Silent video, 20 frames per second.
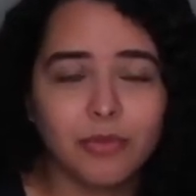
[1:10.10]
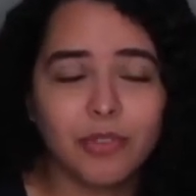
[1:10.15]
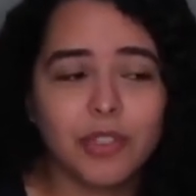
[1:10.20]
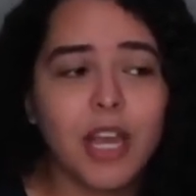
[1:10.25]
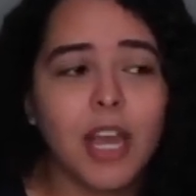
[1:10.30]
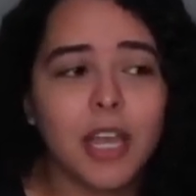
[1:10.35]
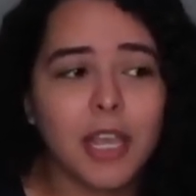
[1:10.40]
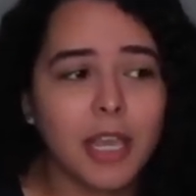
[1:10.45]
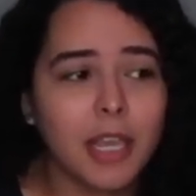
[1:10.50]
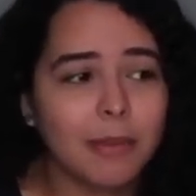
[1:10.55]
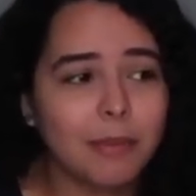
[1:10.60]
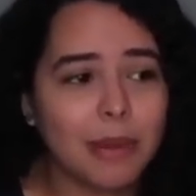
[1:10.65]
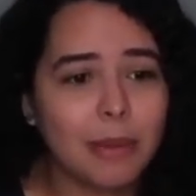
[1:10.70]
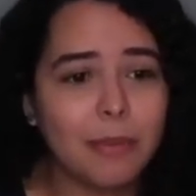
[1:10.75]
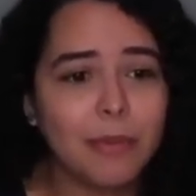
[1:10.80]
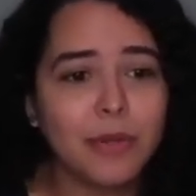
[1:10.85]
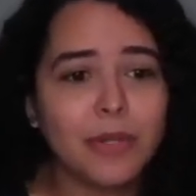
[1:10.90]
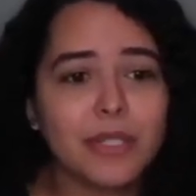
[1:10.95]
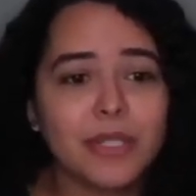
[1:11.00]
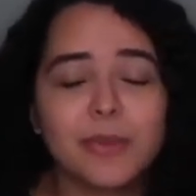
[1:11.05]
talking
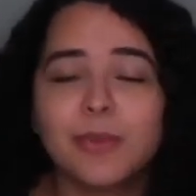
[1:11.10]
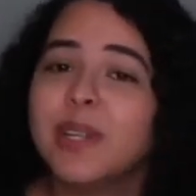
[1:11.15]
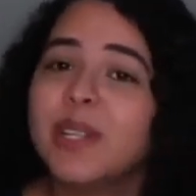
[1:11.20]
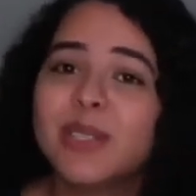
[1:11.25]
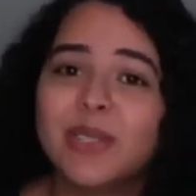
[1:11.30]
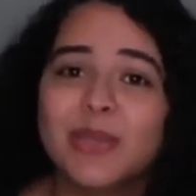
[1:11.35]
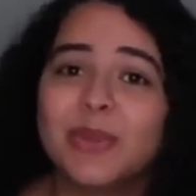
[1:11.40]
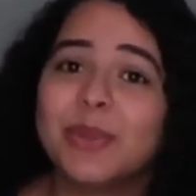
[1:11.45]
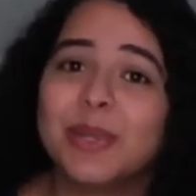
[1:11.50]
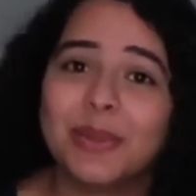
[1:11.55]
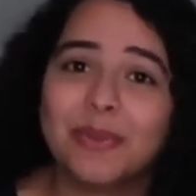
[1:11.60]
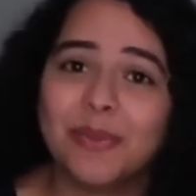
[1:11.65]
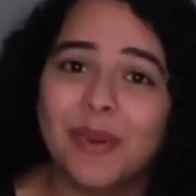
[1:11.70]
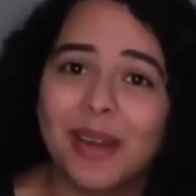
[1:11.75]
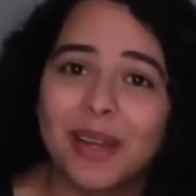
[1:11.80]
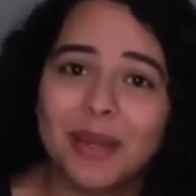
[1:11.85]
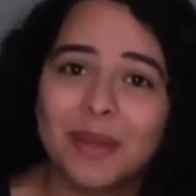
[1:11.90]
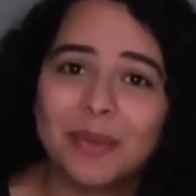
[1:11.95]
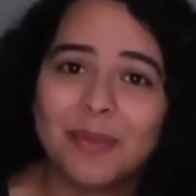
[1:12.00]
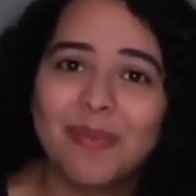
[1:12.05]
about books while doing
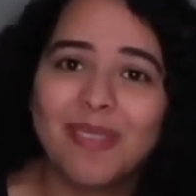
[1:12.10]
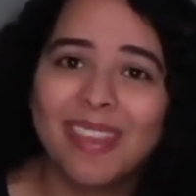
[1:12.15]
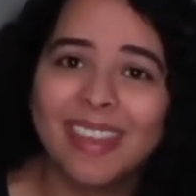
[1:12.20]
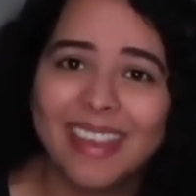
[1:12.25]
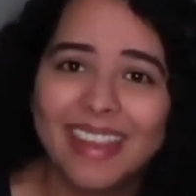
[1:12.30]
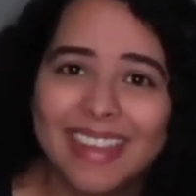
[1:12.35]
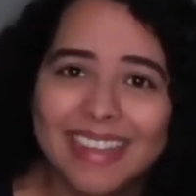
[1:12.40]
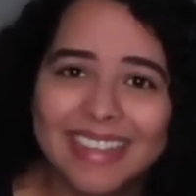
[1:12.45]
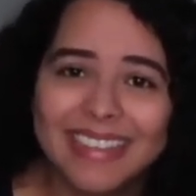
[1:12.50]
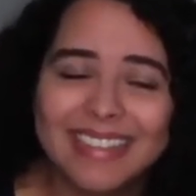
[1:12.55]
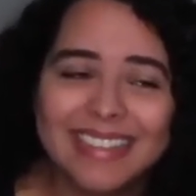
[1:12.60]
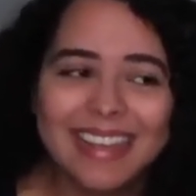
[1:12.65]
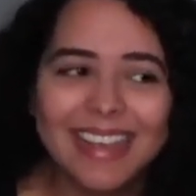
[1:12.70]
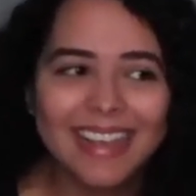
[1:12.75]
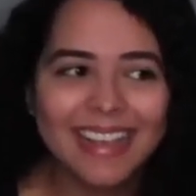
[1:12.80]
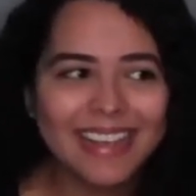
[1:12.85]
random things.